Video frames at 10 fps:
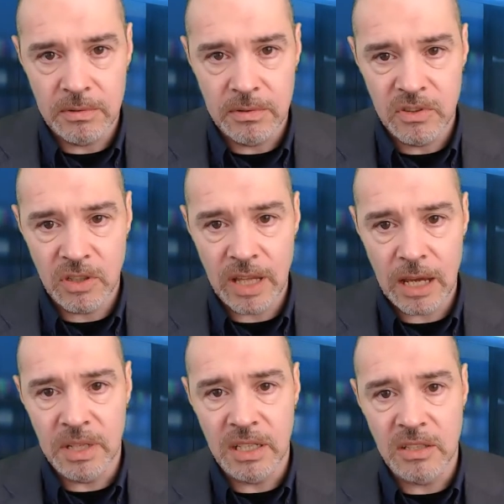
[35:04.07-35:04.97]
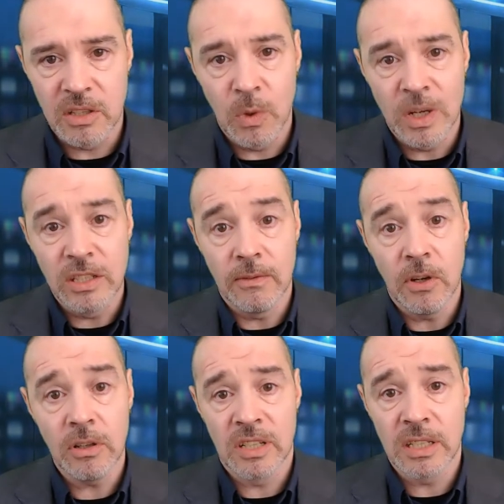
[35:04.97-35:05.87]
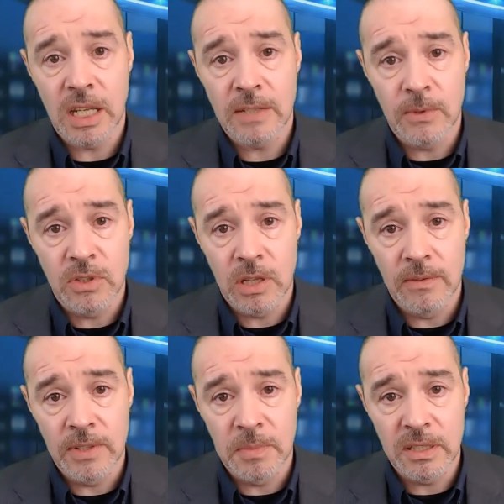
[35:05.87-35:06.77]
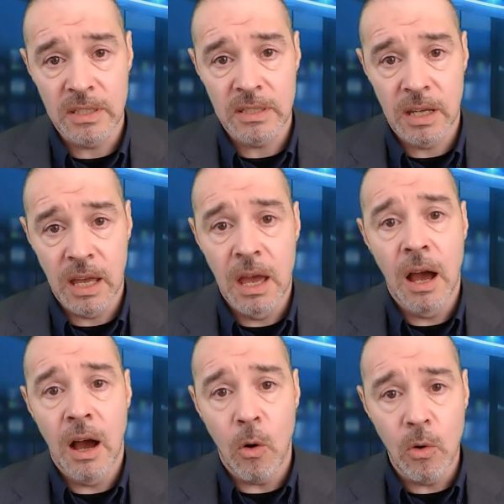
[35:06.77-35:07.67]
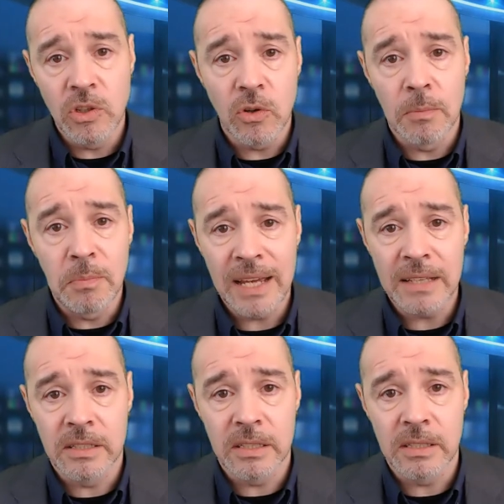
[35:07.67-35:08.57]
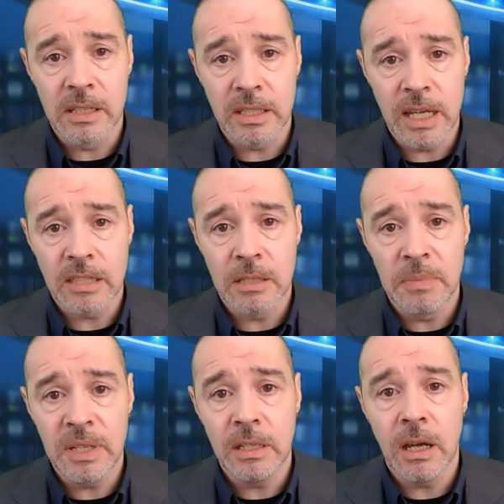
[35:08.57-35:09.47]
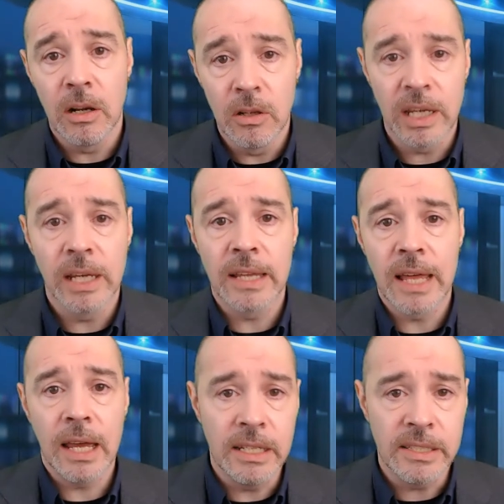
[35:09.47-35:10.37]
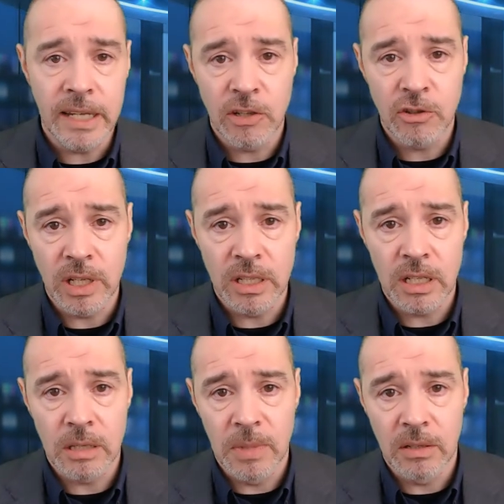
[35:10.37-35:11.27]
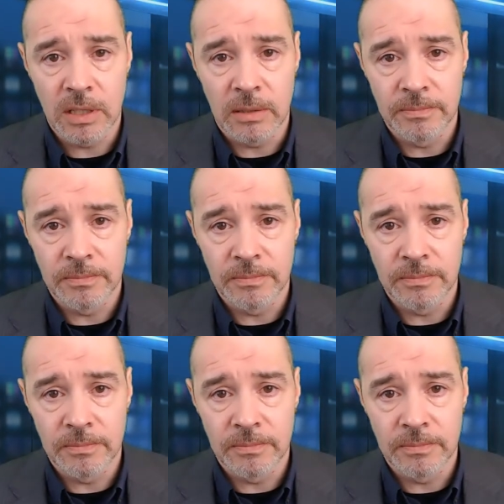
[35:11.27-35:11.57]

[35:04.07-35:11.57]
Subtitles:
So that means that when you've got a successful service business, all your competitors that are yet to be are looking at that easy entry into the market.